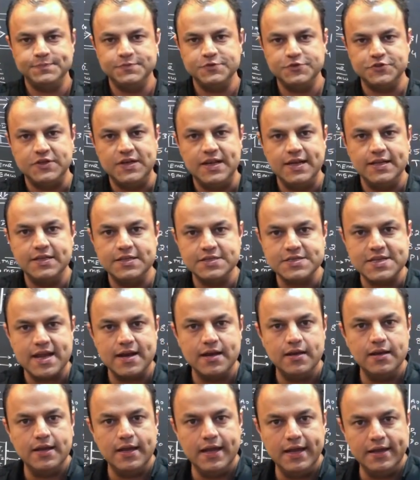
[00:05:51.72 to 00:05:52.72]
select the
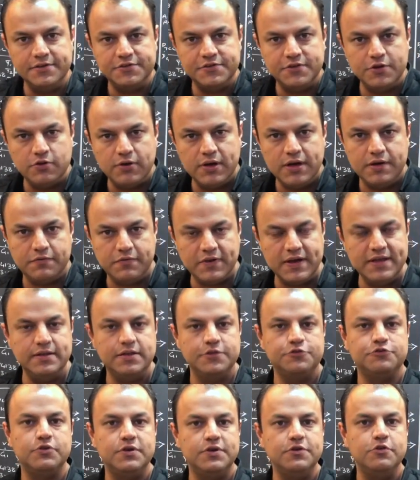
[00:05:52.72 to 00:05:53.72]
channel 8085.
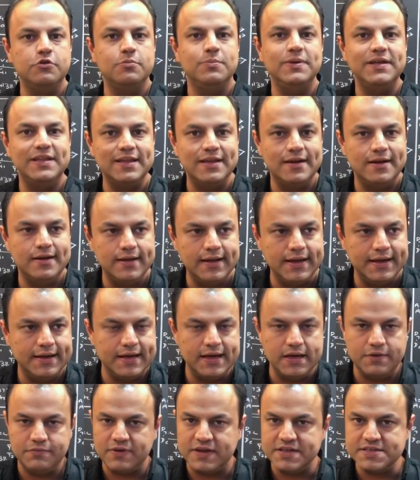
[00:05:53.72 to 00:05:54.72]
This video will be there in the
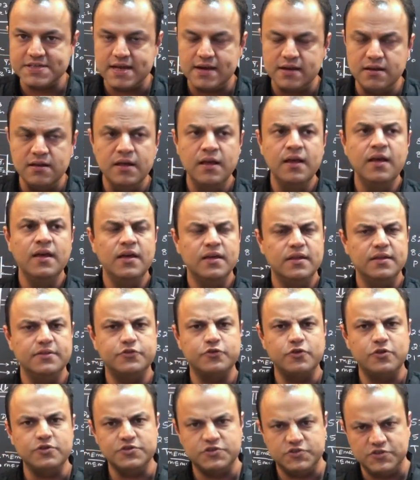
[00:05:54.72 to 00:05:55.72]
8085 channel.
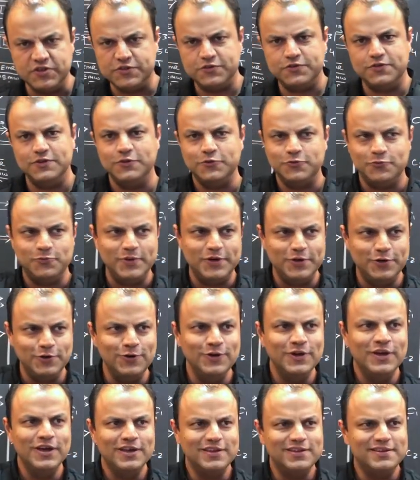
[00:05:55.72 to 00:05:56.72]
It's not just this
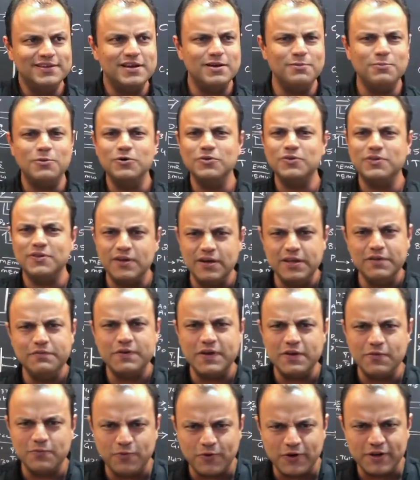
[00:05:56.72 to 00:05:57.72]
video. There are about
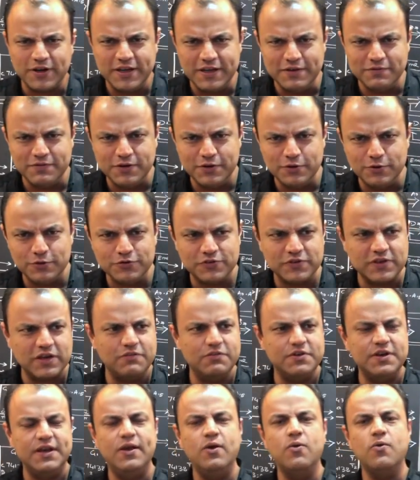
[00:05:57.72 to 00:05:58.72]
35-40 videos
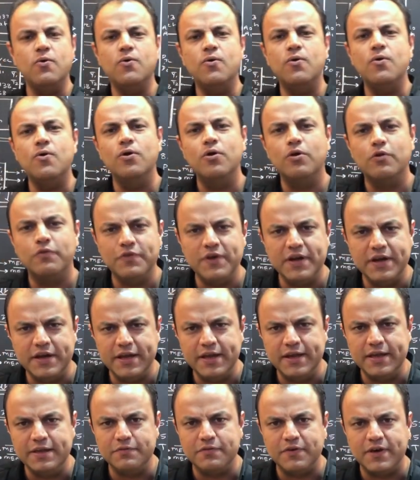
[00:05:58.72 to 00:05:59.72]
covering all of
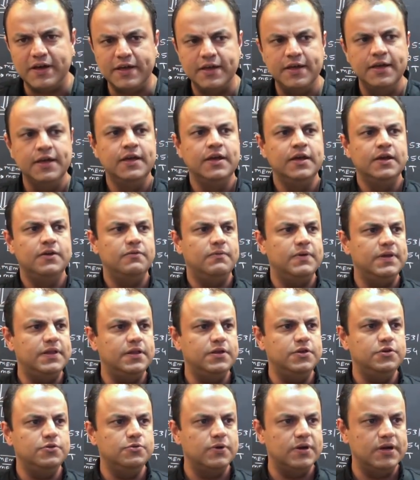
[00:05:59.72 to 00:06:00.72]
8085.
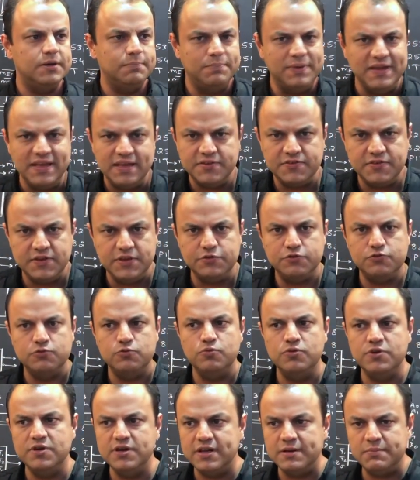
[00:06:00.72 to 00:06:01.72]
Whether you are BSc
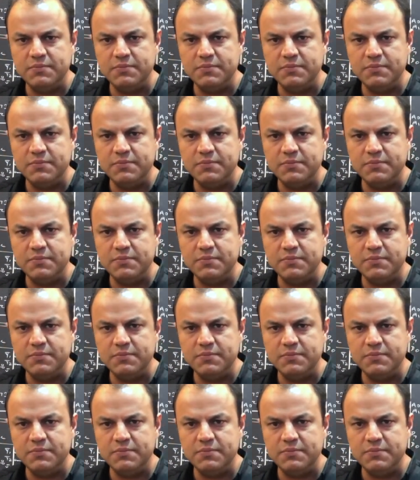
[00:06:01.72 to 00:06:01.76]
student,